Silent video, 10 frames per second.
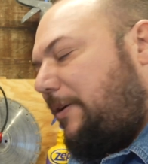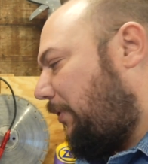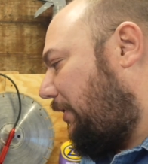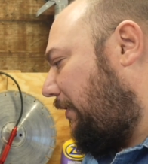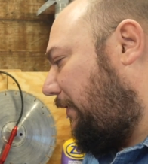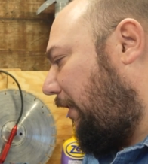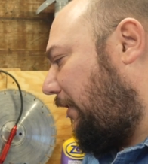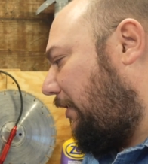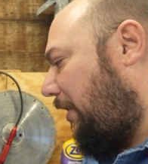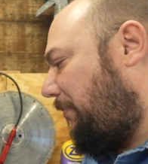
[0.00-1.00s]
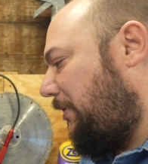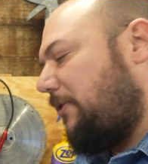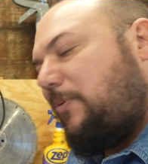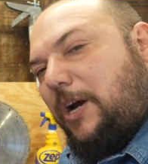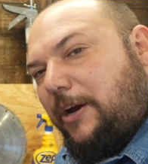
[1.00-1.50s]
we could have taken a hot
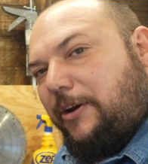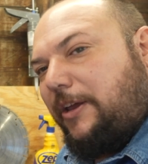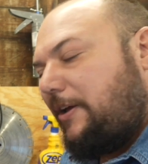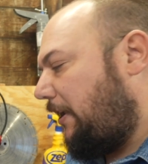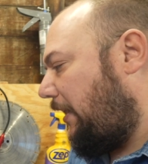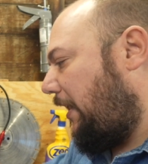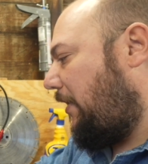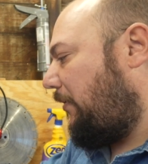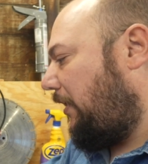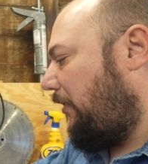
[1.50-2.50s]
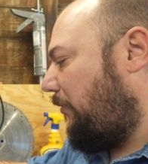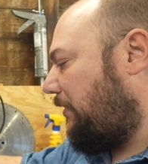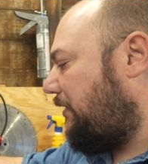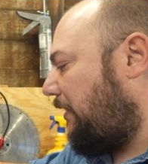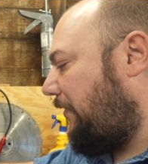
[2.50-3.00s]
piece of wire and cut it out, and then
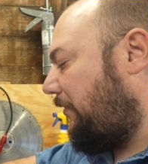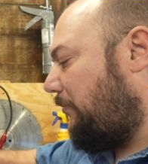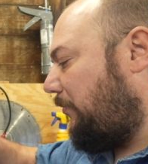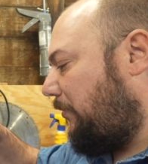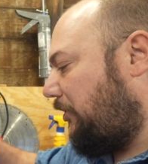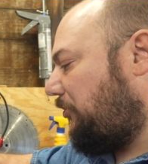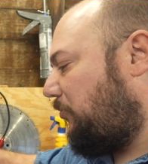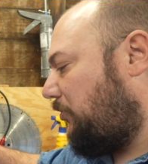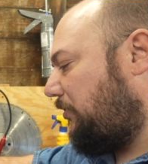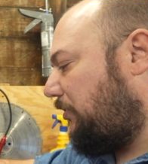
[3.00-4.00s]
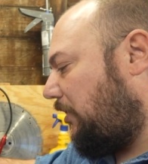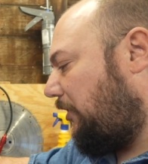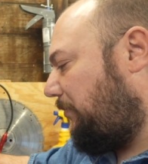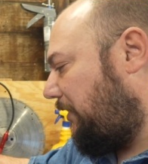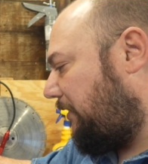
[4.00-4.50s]
we'd still have a much more
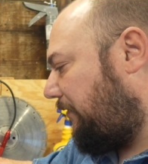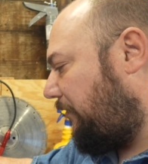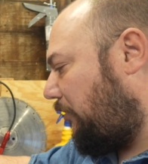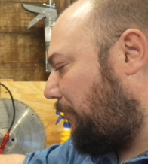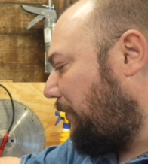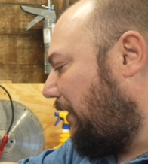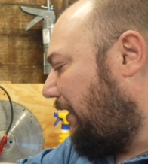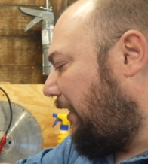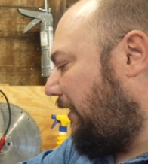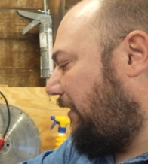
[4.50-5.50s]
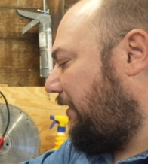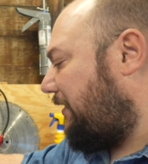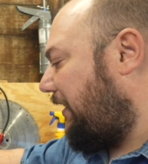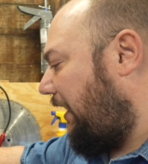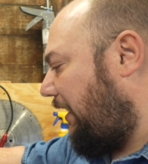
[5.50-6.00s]
solid piece of foam. In
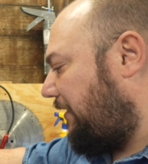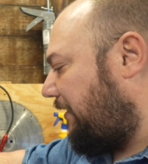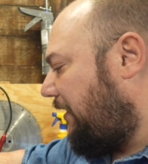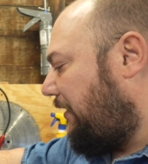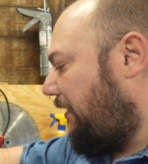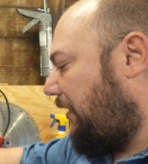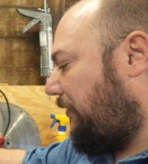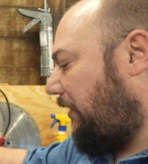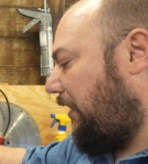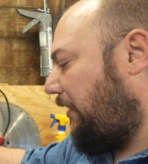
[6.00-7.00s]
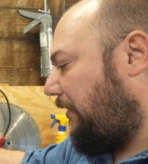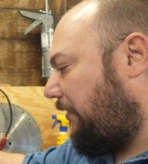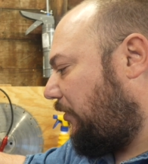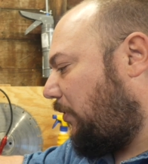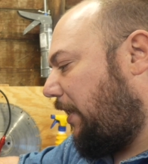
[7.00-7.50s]
this case,
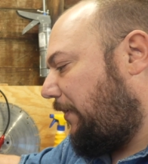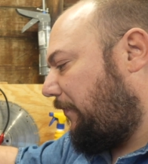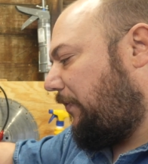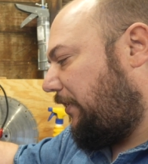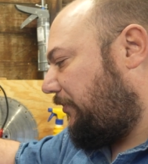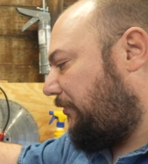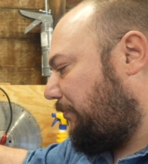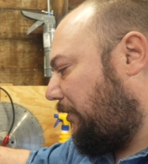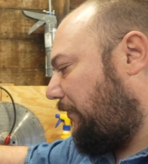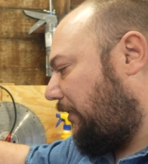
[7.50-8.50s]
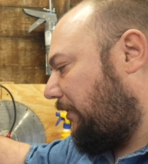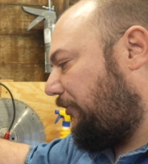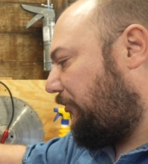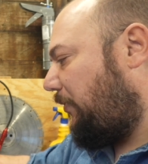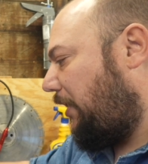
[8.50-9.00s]
nothing quite fits
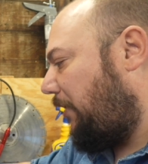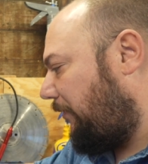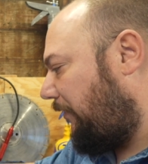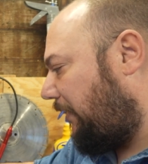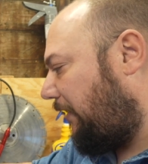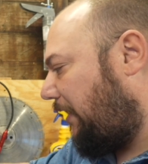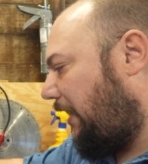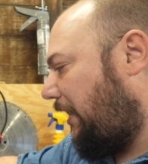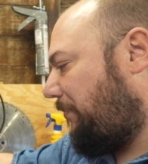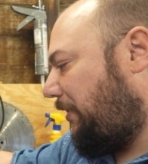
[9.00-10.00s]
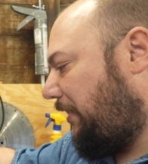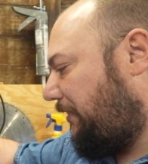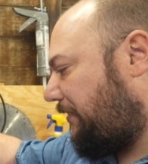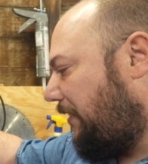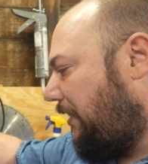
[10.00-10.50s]
perfectly square. We've got the
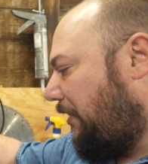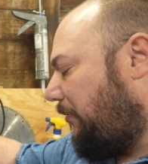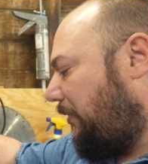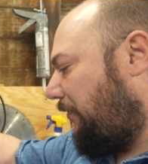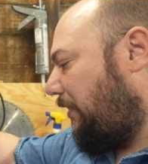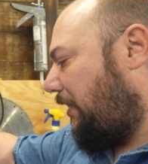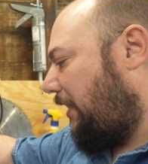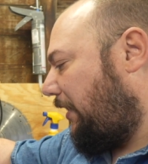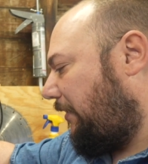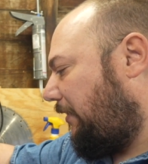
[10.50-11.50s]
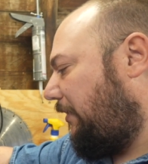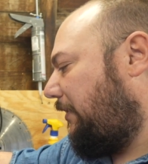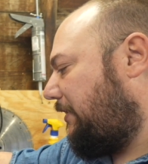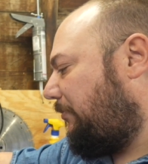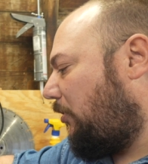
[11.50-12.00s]
eyepiece, we've got
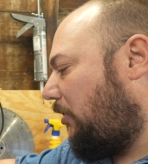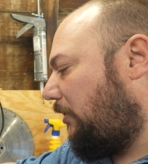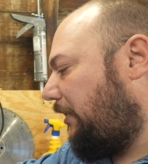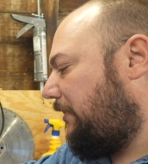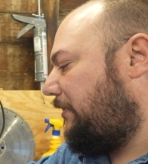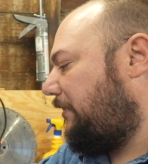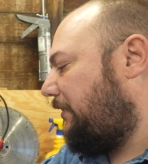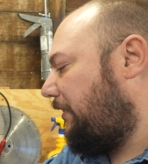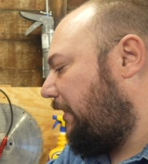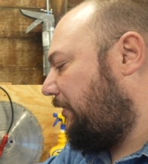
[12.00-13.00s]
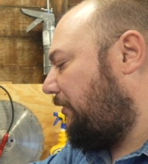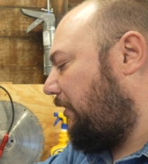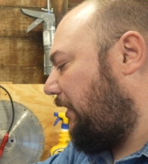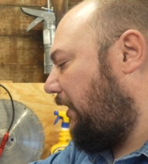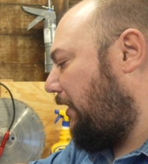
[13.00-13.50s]
a small lens that's attached to
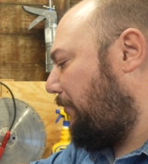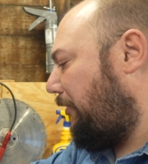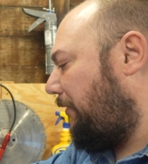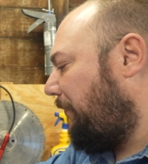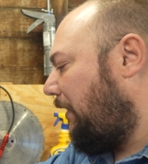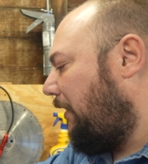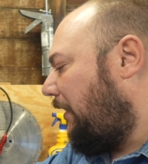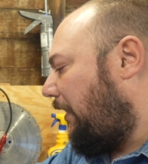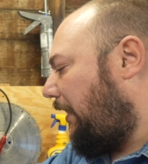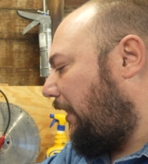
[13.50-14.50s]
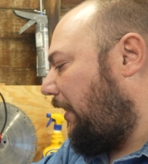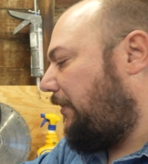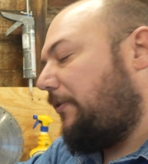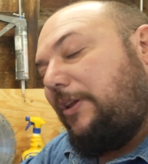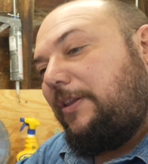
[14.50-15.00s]
the camera,
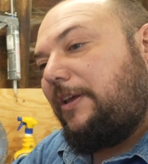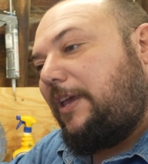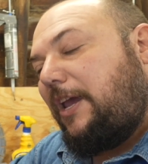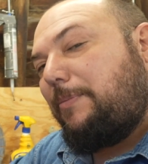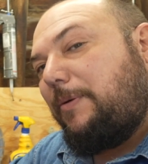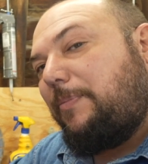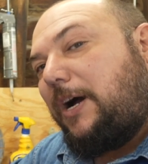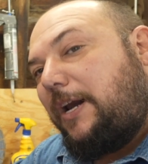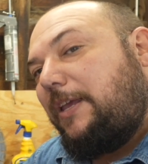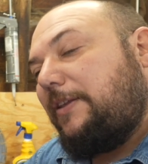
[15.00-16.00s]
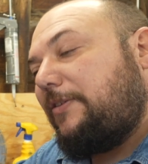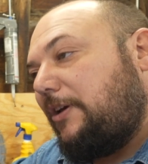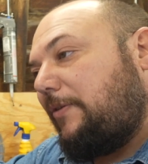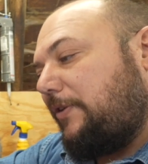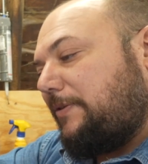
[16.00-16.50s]
and then the camera body
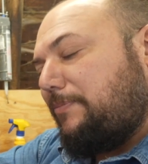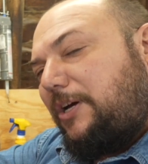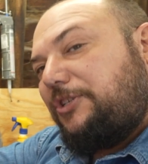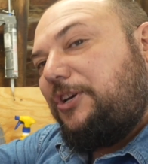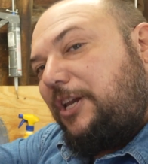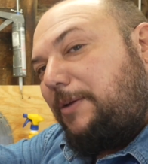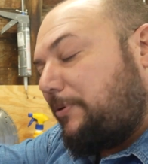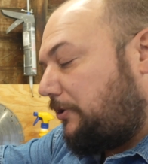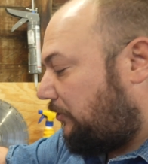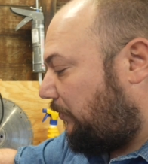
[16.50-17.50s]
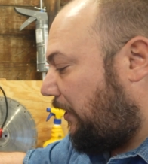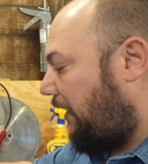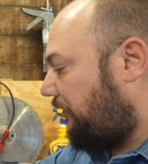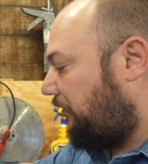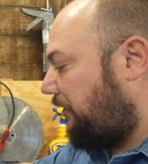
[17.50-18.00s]
itself is much deeper. So we
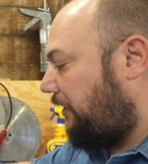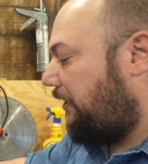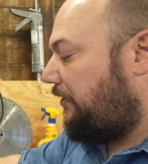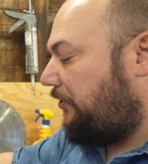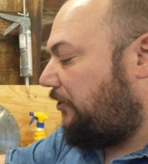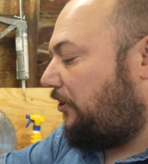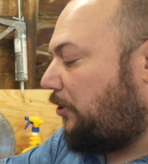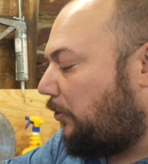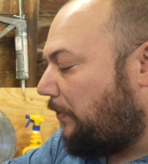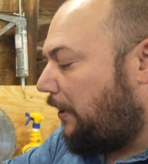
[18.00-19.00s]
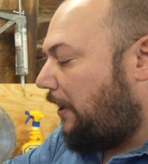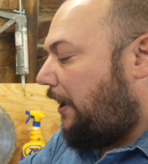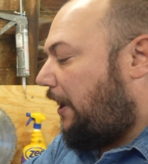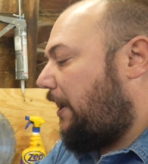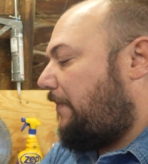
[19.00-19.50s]
actually needed to go
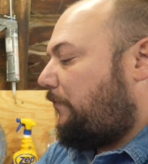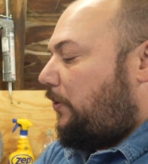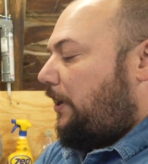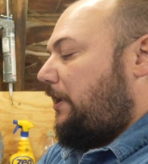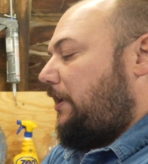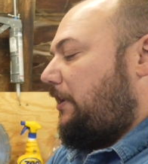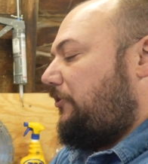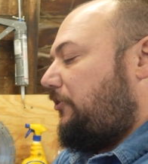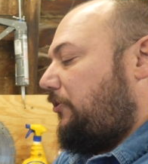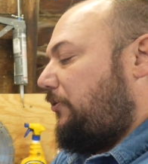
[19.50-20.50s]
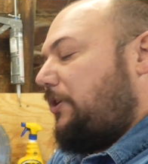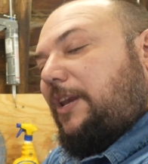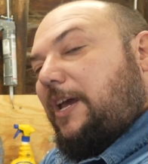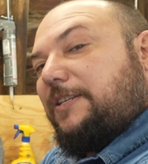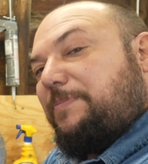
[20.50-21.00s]
halfway into the
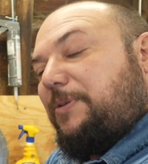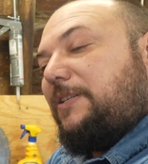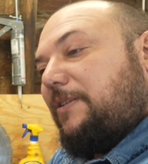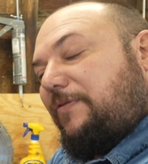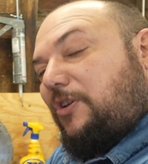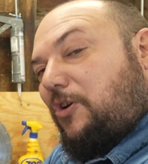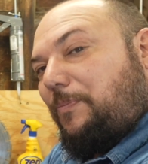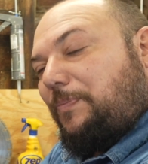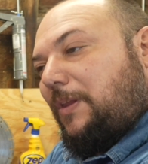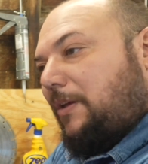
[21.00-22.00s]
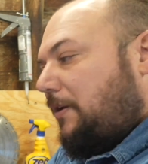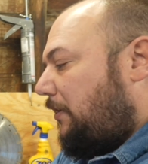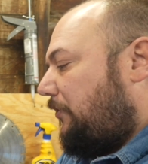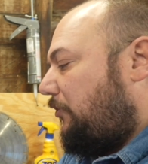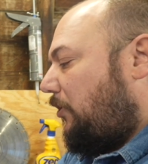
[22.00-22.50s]
next piece of foam.
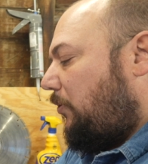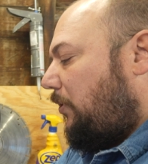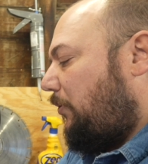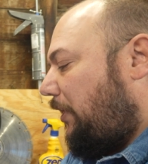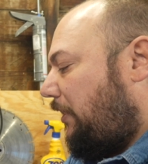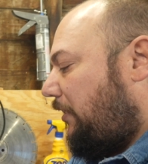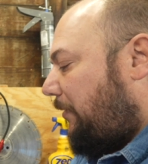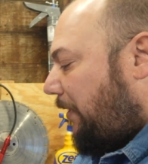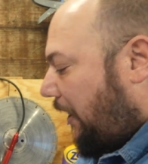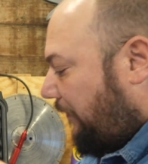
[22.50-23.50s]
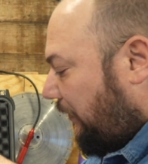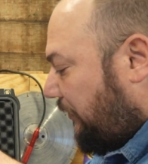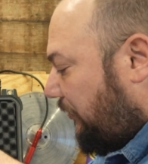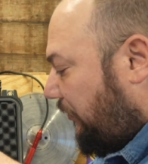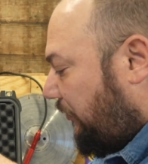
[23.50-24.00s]
So what we ended up
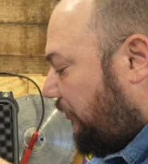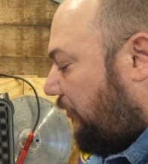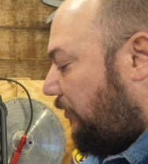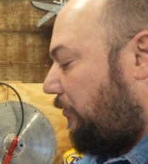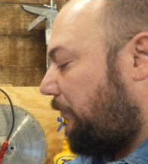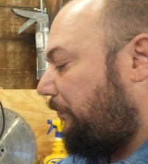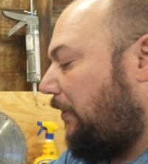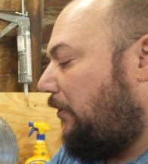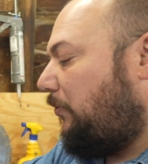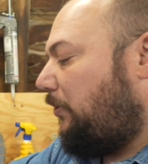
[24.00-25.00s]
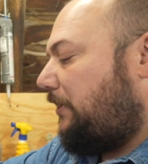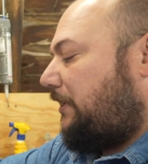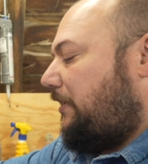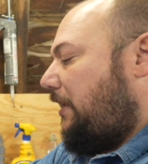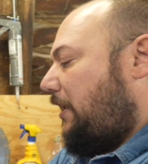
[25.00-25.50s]
having to do
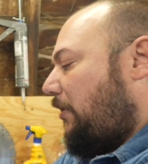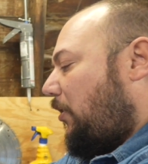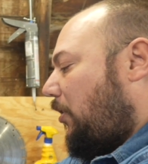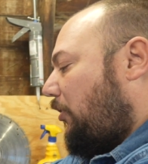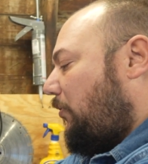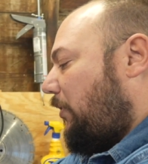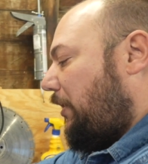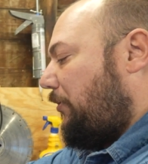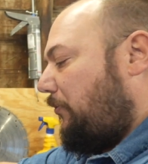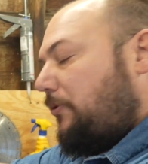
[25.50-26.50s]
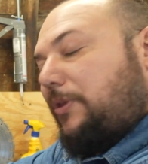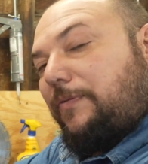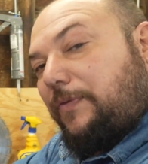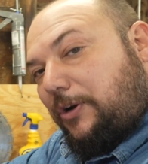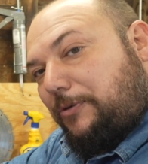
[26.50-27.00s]
was cut all the way through
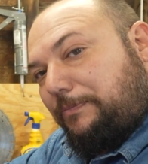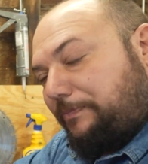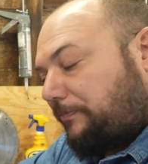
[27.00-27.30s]
the foam